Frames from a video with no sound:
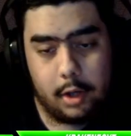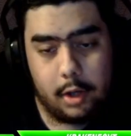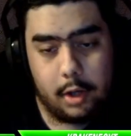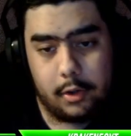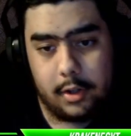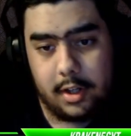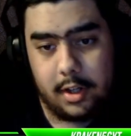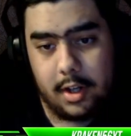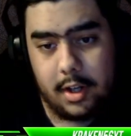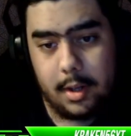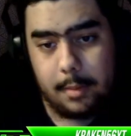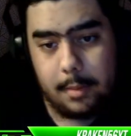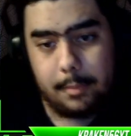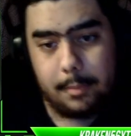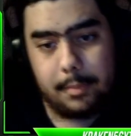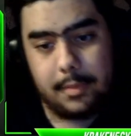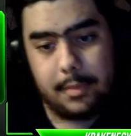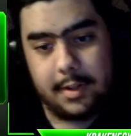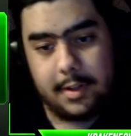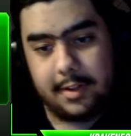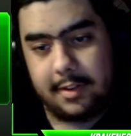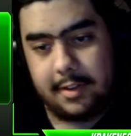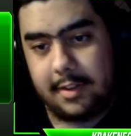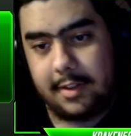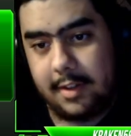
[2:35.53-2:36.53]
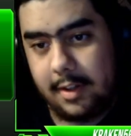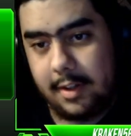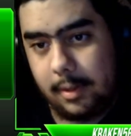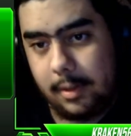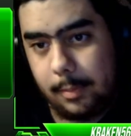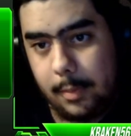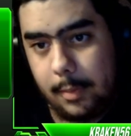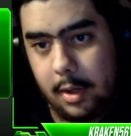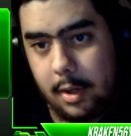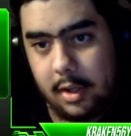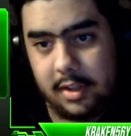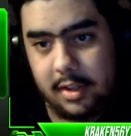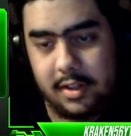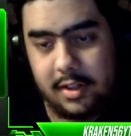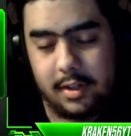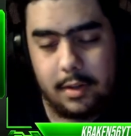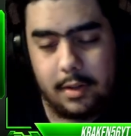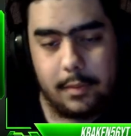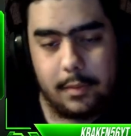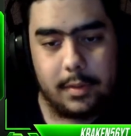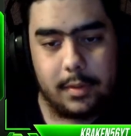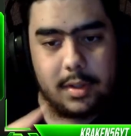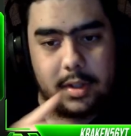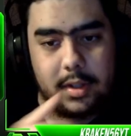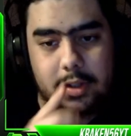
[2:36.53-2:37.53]
already tested this mod and
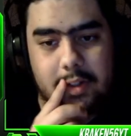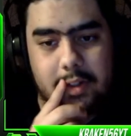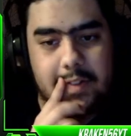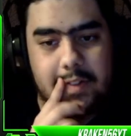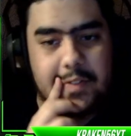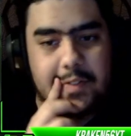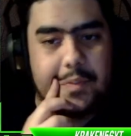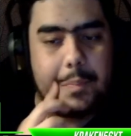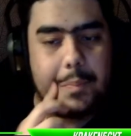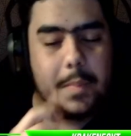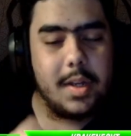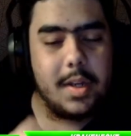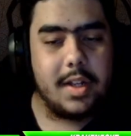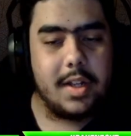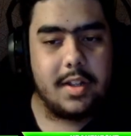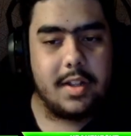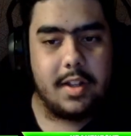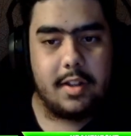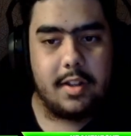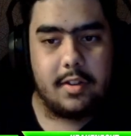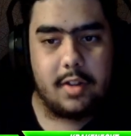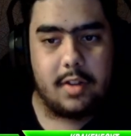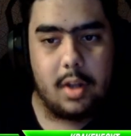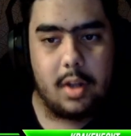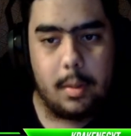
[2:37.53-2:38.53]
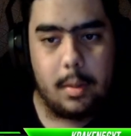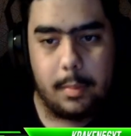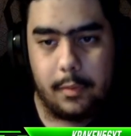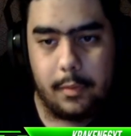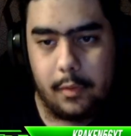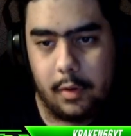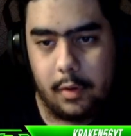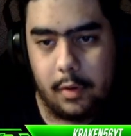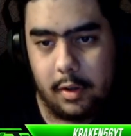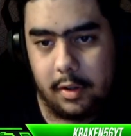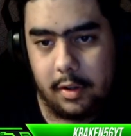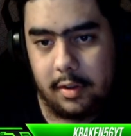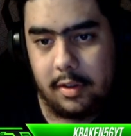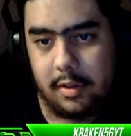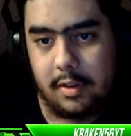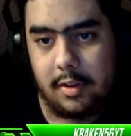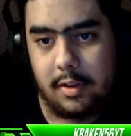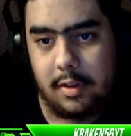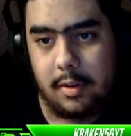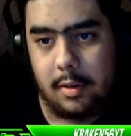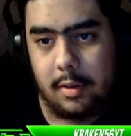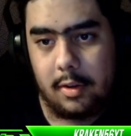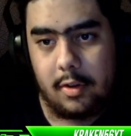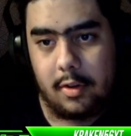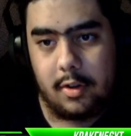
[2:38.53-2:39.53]
everything like many days ago before I
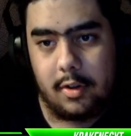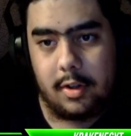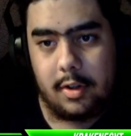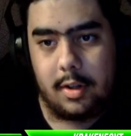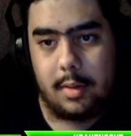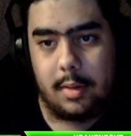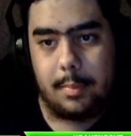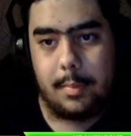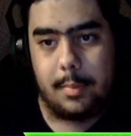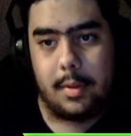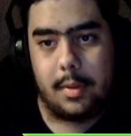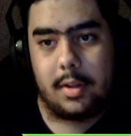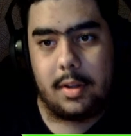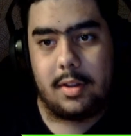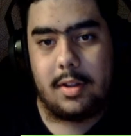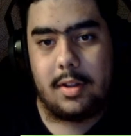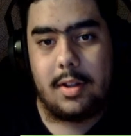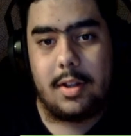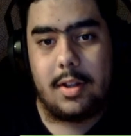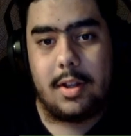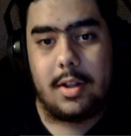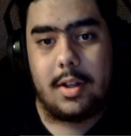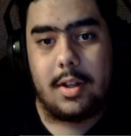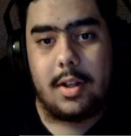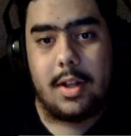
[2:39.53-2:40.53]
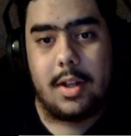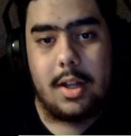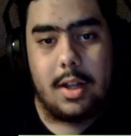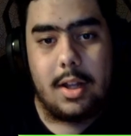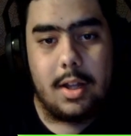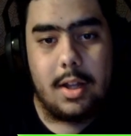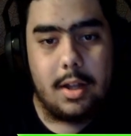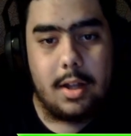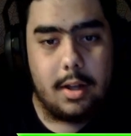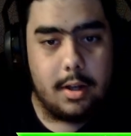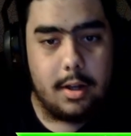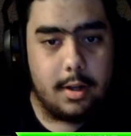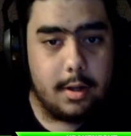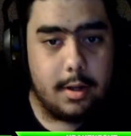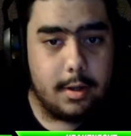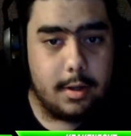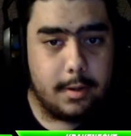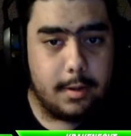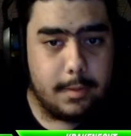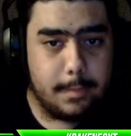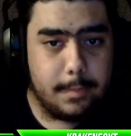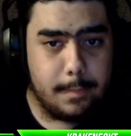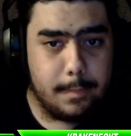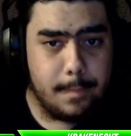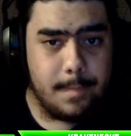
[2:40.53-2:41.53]
started this. But
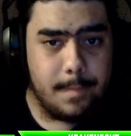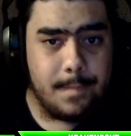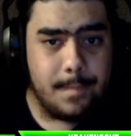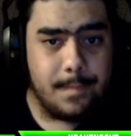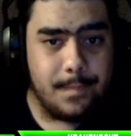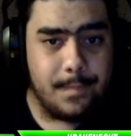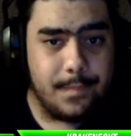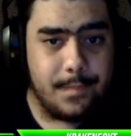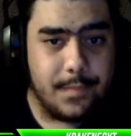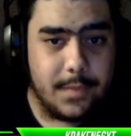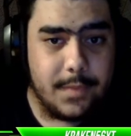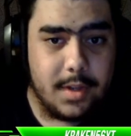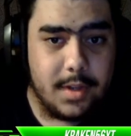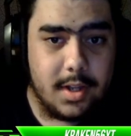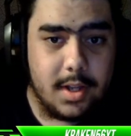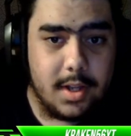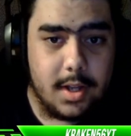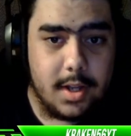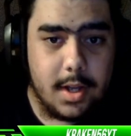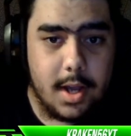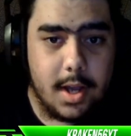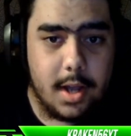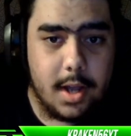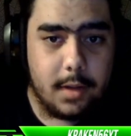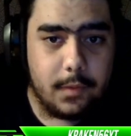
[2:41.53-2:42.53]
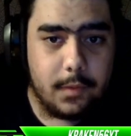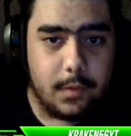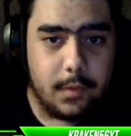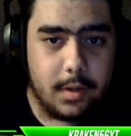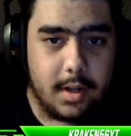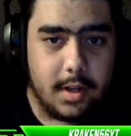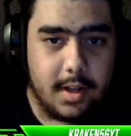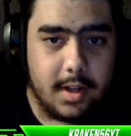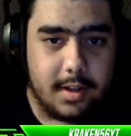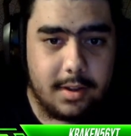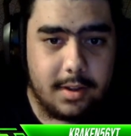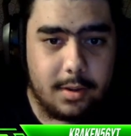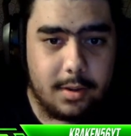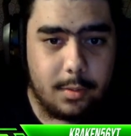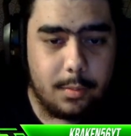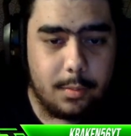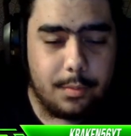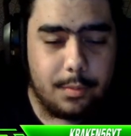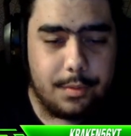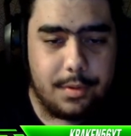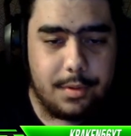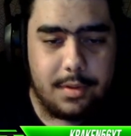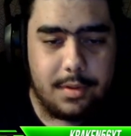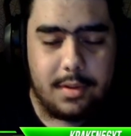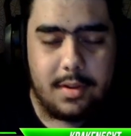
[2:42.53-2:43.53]
as for
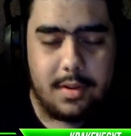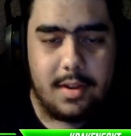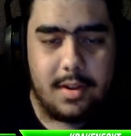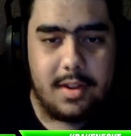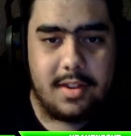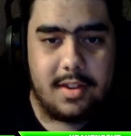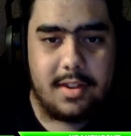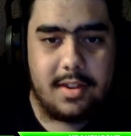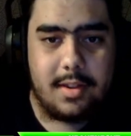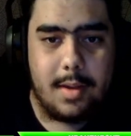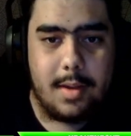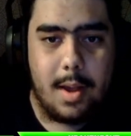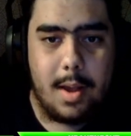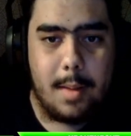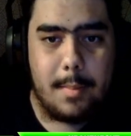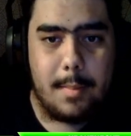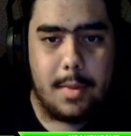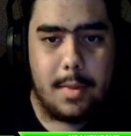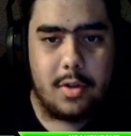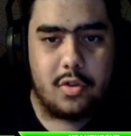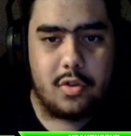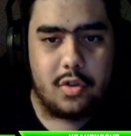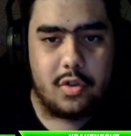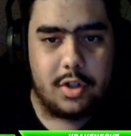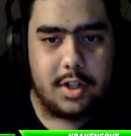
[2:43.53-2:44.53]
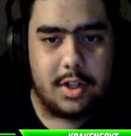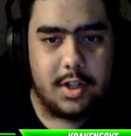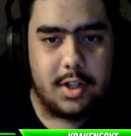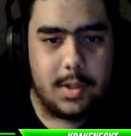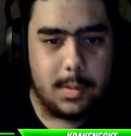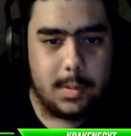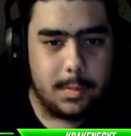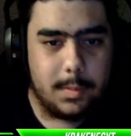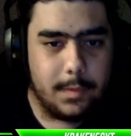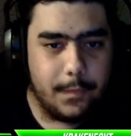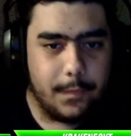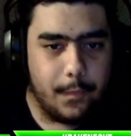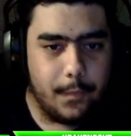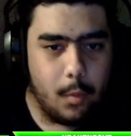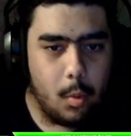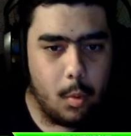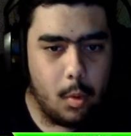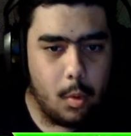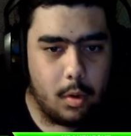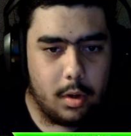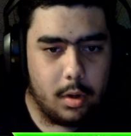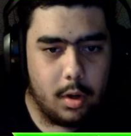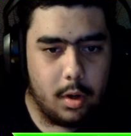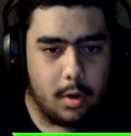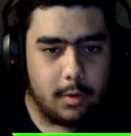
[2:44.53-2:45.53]
this is Metroid Cube
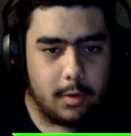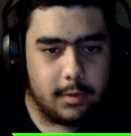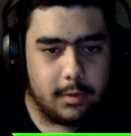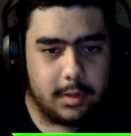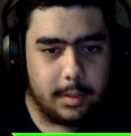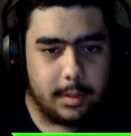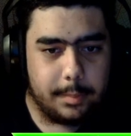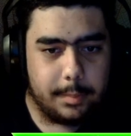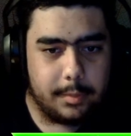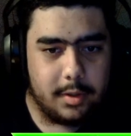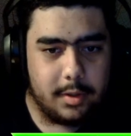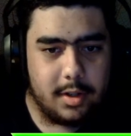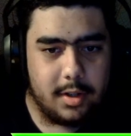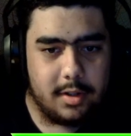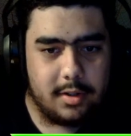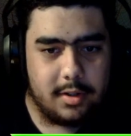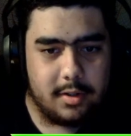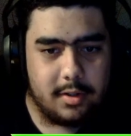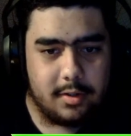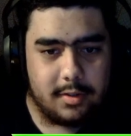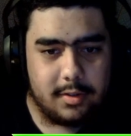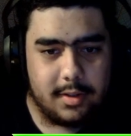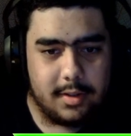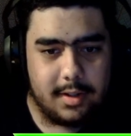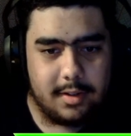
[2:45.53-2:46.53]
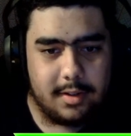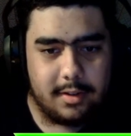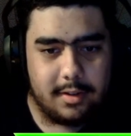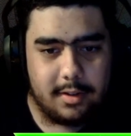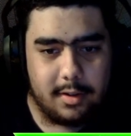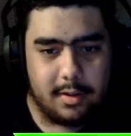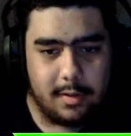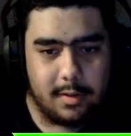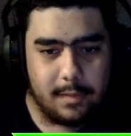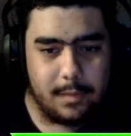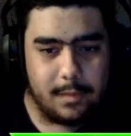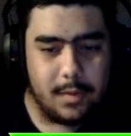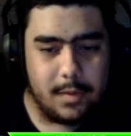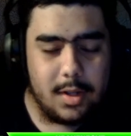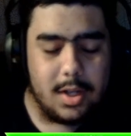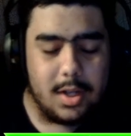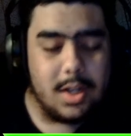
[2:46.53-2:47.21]
4, all the upgrades and all that stuff.